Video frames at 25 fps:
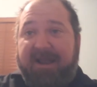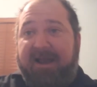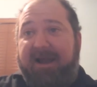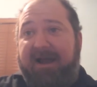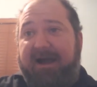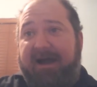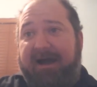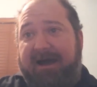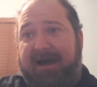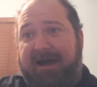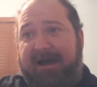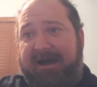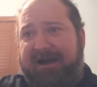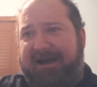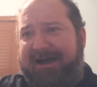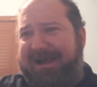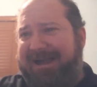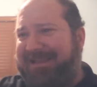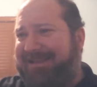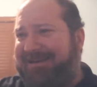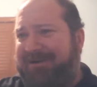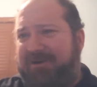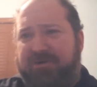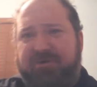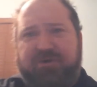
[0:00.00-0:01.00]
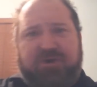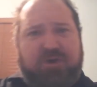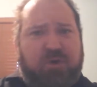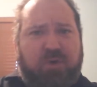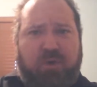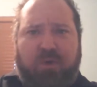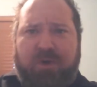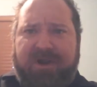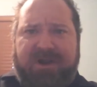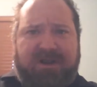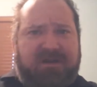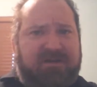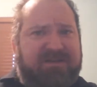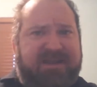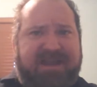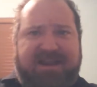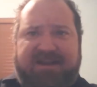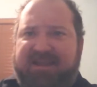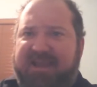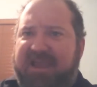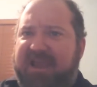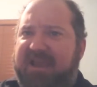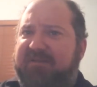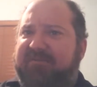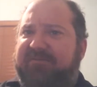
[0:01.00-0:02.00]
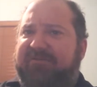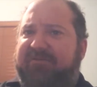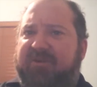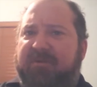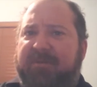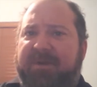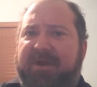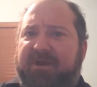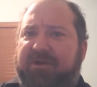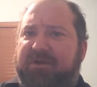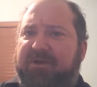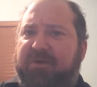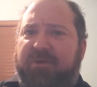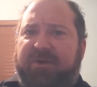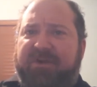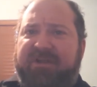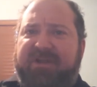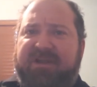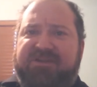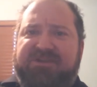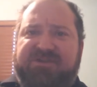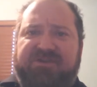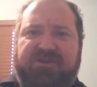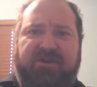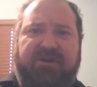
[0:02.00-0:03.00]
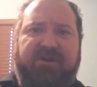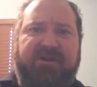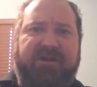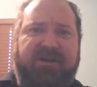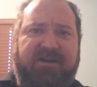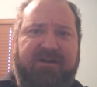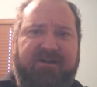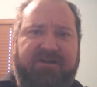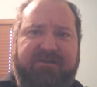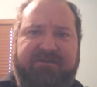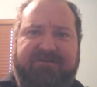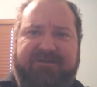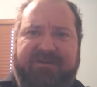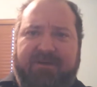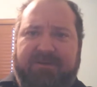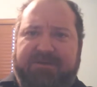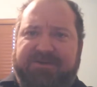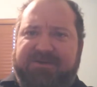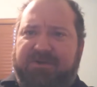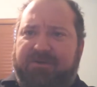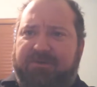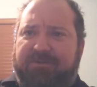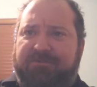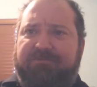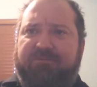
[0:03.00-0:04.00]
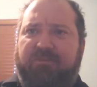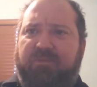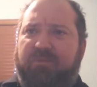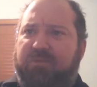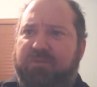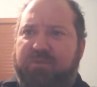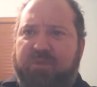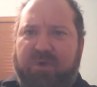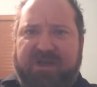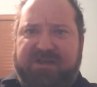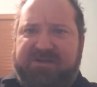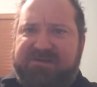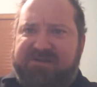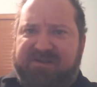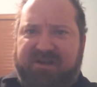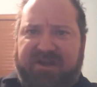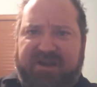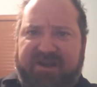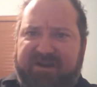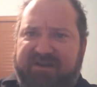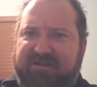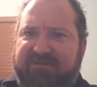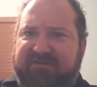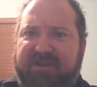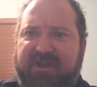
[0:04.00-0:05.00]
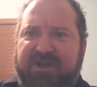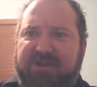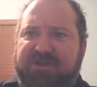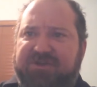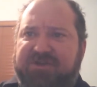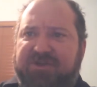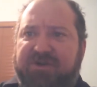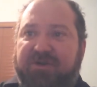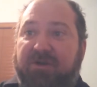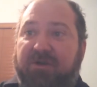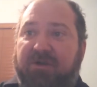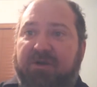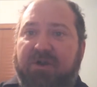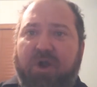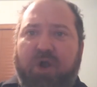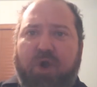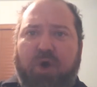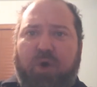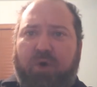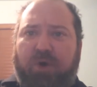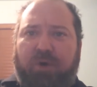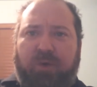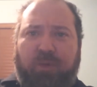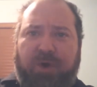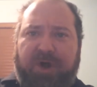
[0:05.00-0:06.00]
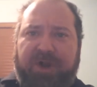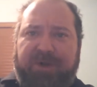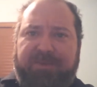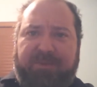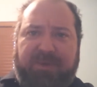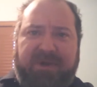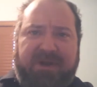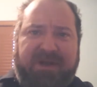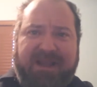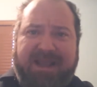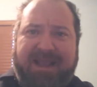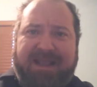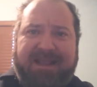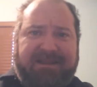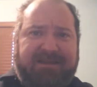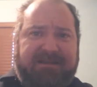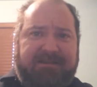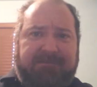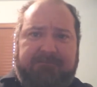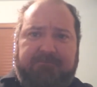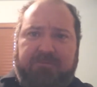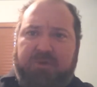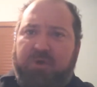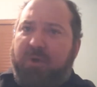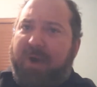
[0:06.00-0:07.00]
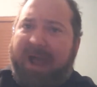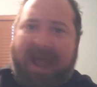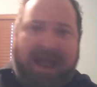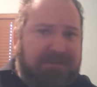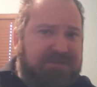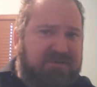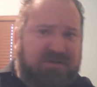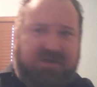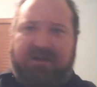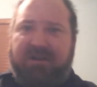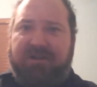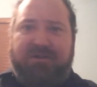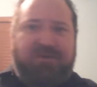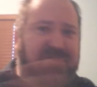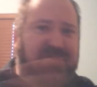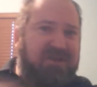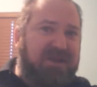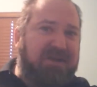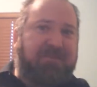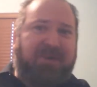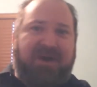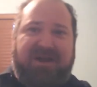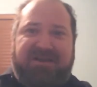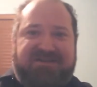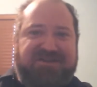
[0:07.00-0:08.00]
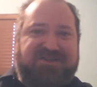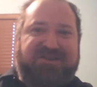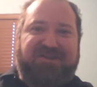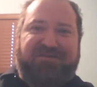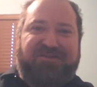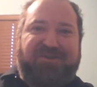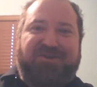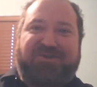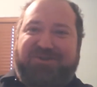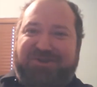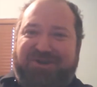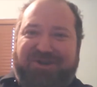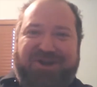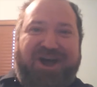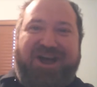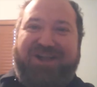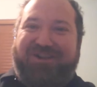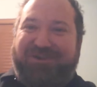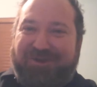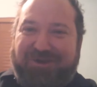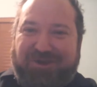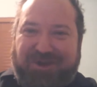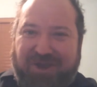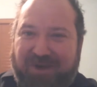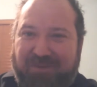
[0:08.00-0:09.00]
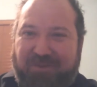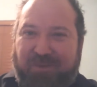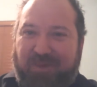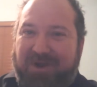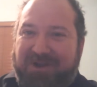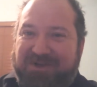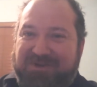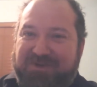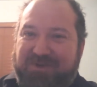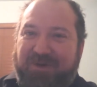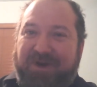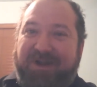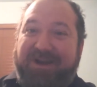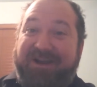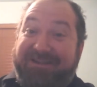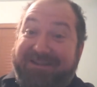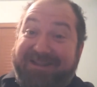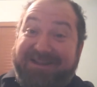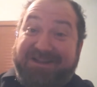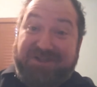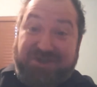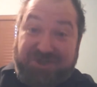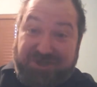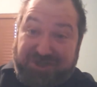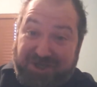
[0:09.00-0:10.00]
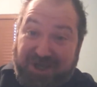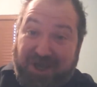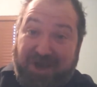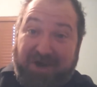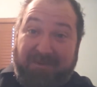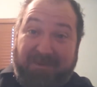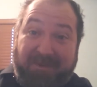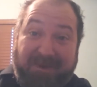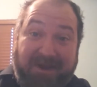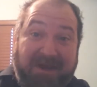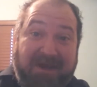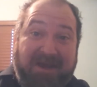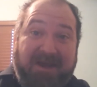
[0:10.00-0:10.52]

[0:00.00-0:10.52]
I don't know where that came from. I don't know where that started. I don't know if that was a West Side invention or what, but you absolutely positively should not look up while squatting. That's dumb.